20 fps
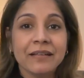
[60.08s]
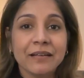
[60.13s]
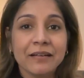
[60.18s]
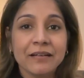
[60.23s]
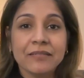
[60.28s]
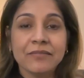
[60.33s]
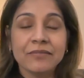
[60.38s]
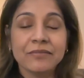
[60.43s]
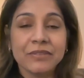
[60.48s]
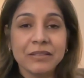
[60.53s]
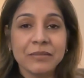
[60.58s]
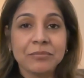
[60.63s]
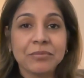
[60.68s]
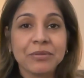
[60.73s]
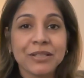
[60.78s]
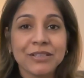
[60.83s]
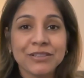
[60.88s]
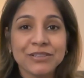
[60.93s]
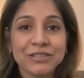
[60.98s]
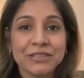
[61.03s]
of the
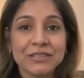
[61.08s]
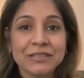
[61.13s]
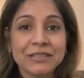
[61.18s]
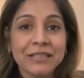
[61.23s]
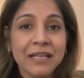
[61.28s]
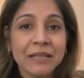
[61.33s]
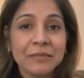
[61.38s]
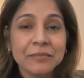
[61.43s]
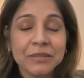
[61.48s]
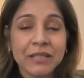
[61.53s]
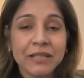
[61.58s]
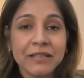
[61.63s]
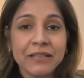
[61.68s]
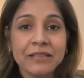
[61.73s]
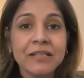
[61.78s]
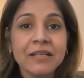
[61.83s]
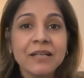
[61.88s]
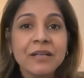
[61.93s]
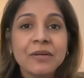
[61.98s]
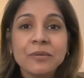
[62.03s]
project timeline,
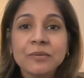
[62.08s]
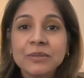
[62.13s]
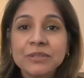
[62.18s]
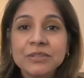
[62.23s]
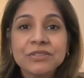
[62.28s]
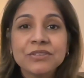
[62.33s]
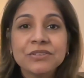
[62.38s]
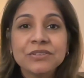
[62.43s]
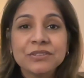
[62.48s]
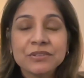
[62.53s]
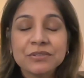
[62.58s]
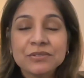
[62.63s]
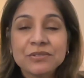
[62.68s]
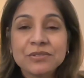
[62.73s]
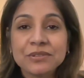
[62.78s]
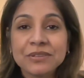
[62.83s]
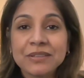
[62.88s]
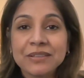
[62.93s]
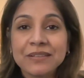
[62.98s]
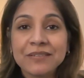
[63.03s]
which is
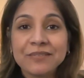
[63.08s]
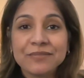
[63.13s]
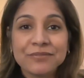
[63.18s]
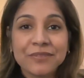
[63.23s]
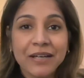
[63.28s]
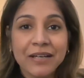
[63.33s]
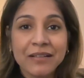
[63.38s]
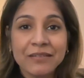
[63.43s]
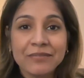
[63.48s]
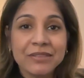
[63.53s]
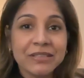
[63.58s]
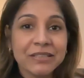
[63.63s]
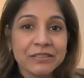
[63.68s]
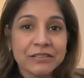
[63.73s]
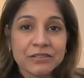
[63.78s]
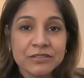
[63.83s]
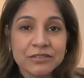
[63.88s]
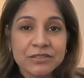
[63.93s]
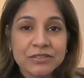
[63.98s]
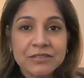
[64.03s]
usually 5
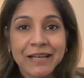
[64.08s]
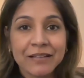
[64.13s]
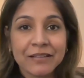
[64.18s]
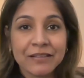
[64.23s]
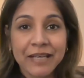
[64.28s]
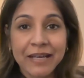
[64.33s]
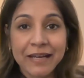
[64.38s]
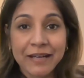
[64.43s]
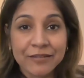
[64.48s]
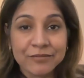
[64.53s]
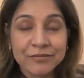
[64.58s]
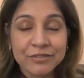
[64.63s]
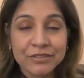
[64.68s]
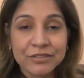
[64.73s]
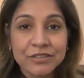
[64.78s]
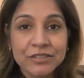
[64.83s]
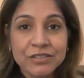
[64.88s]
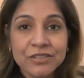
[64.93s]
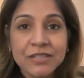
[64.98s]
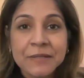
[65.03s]
years on
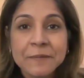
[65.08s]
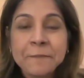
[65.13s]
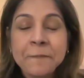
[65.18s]
average.